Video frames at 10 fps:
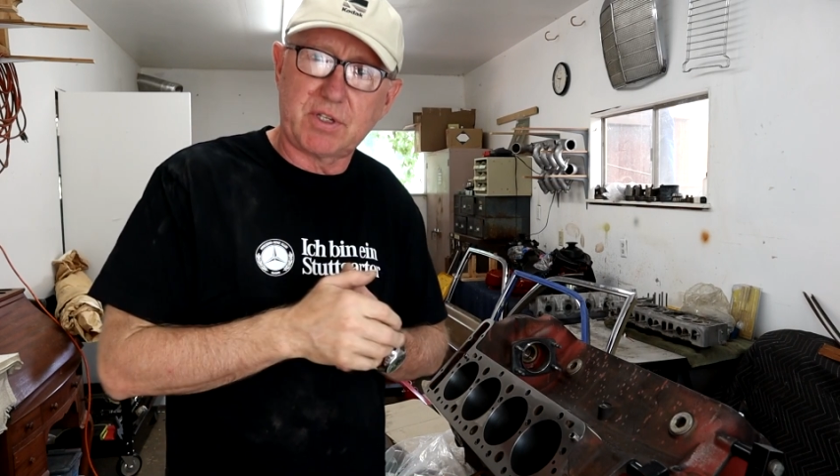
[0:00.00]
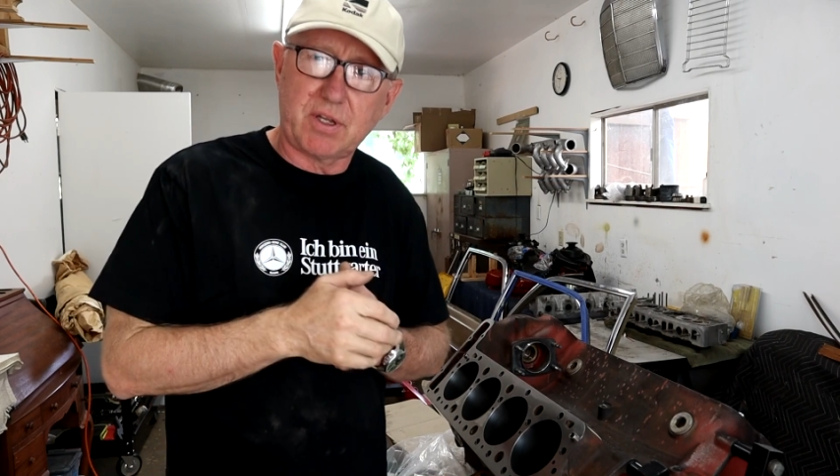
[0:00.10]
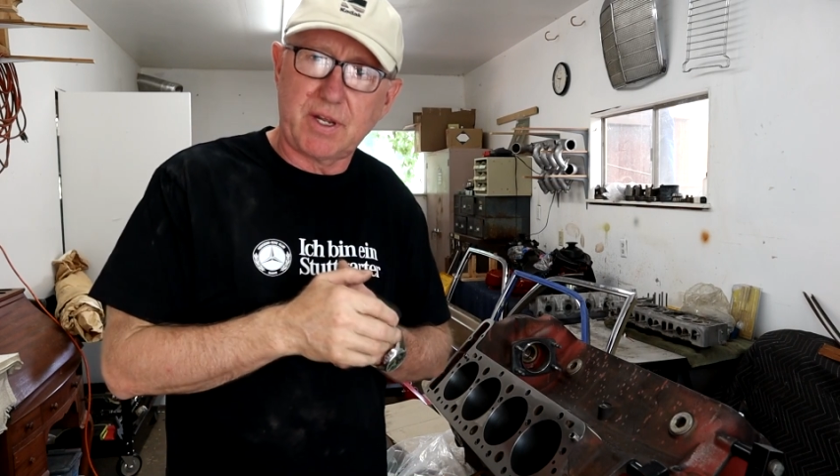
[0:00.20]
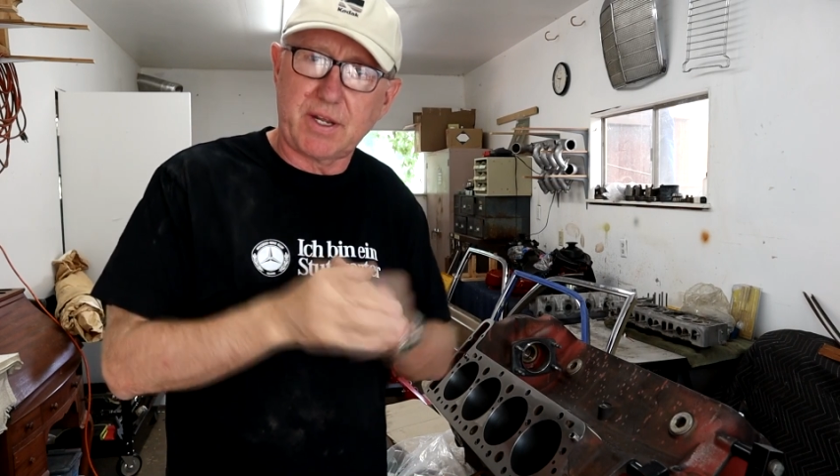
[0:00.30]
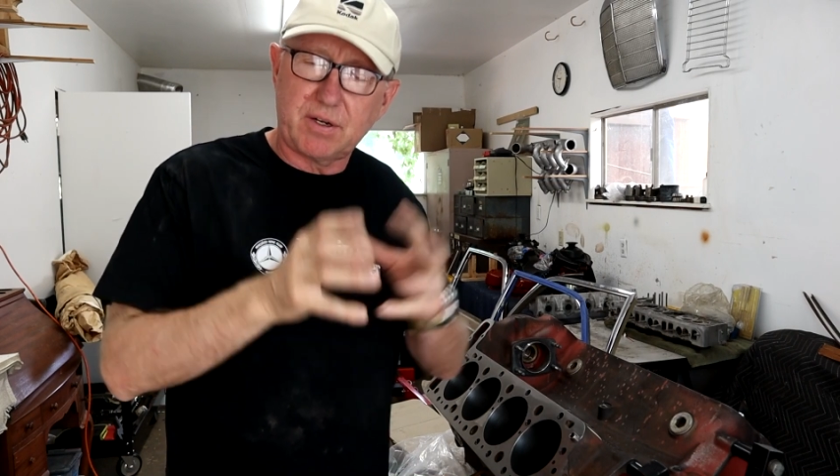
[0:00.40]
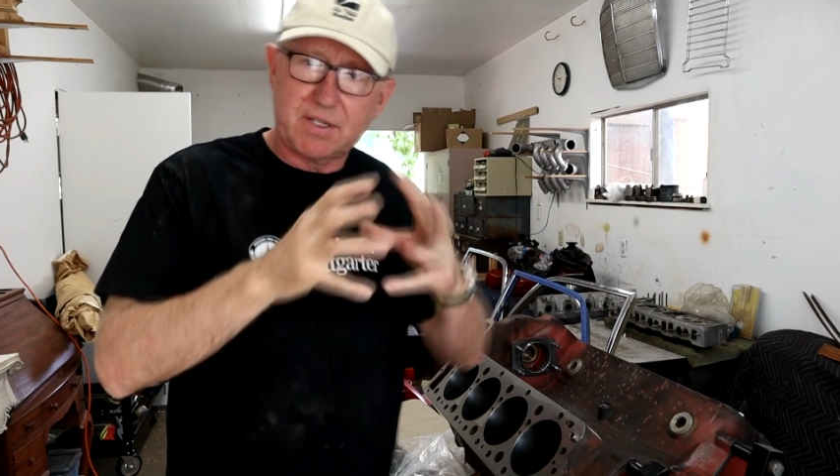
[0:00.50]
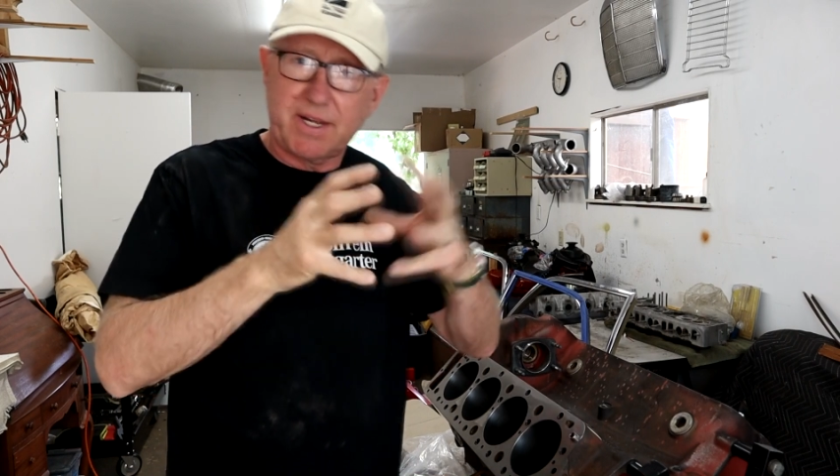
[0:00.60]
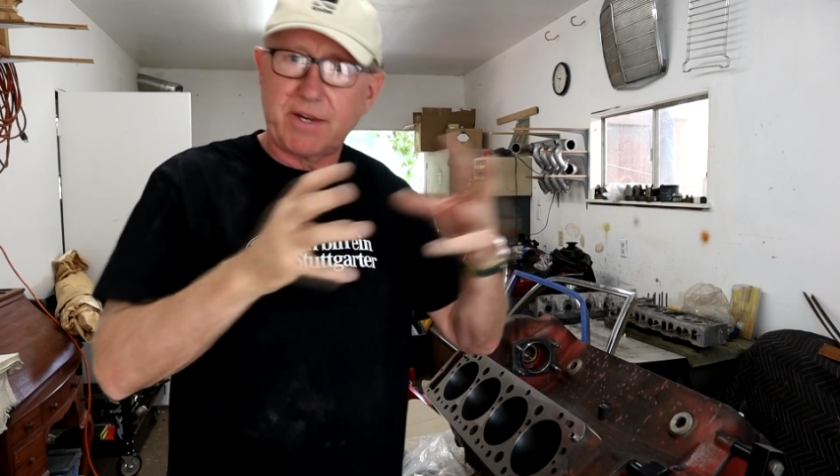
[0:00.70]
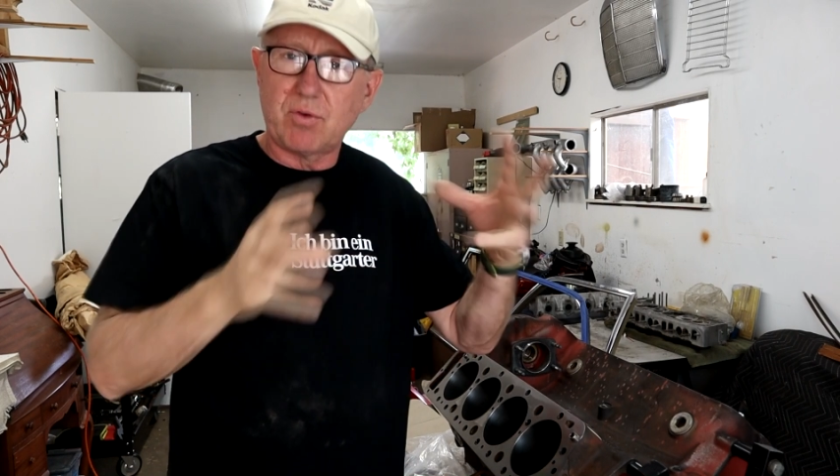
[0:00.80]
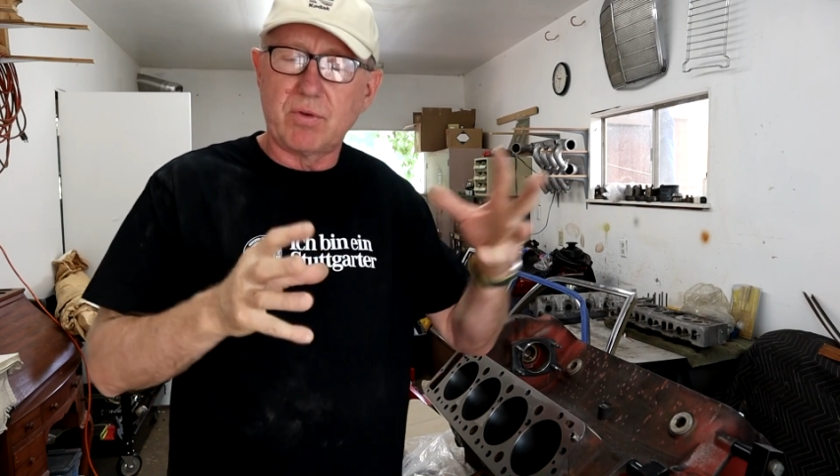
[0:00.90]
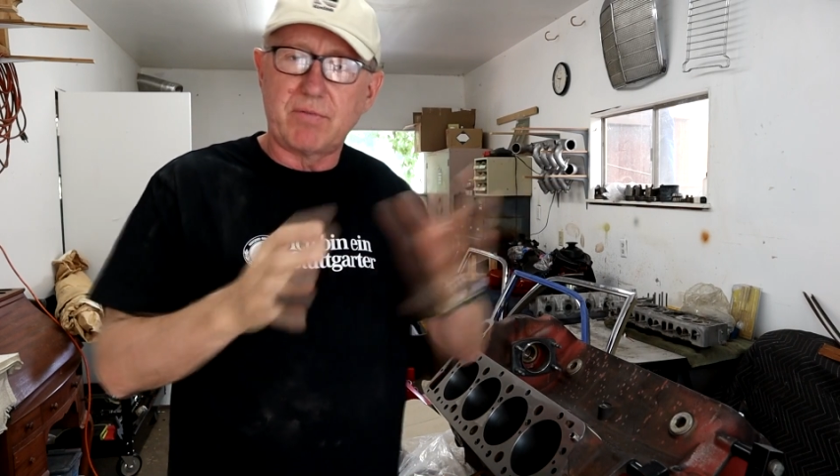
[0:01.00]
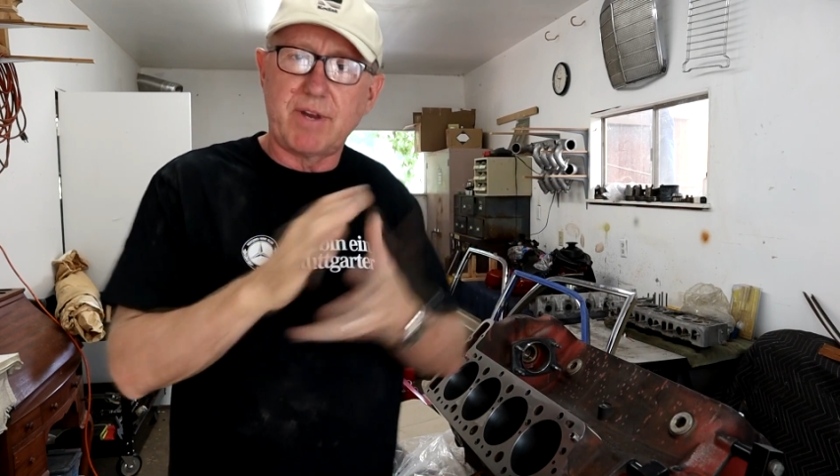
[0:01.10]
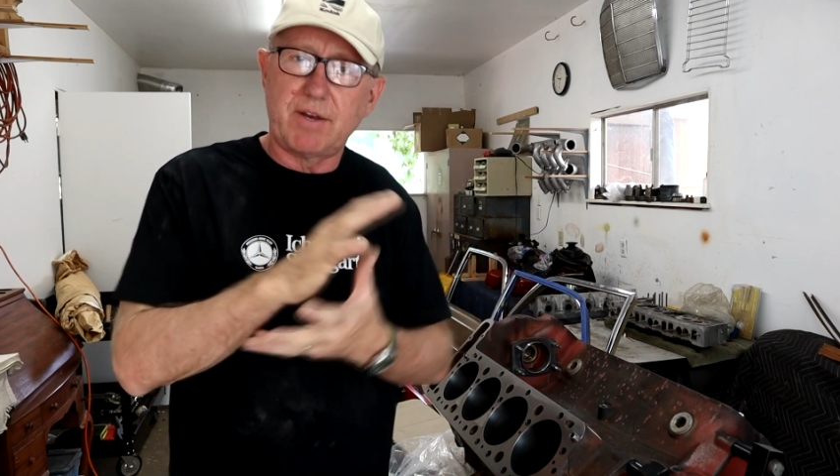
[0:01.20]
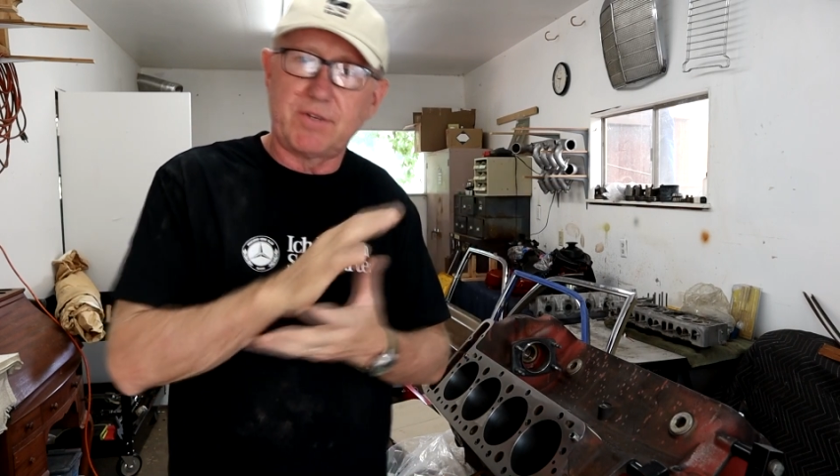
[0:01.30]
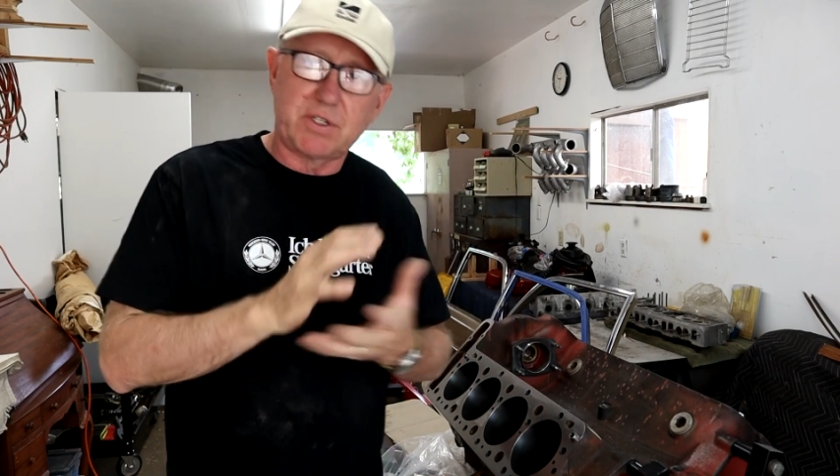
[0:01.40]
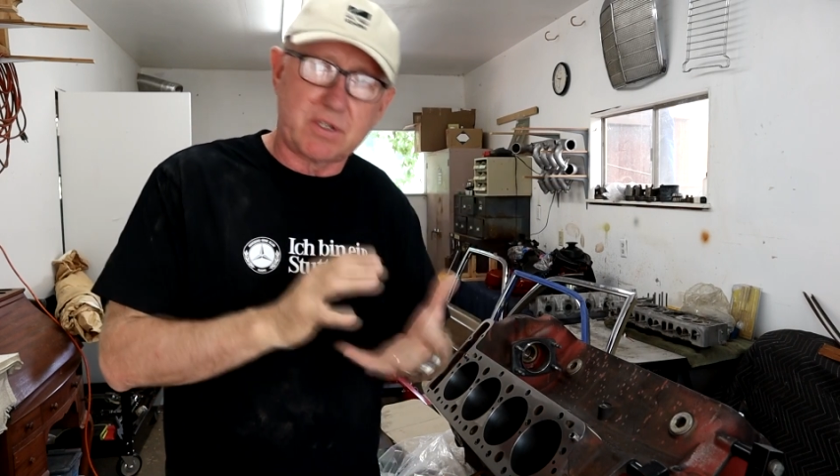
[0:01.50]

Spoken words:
so they could take all the relevant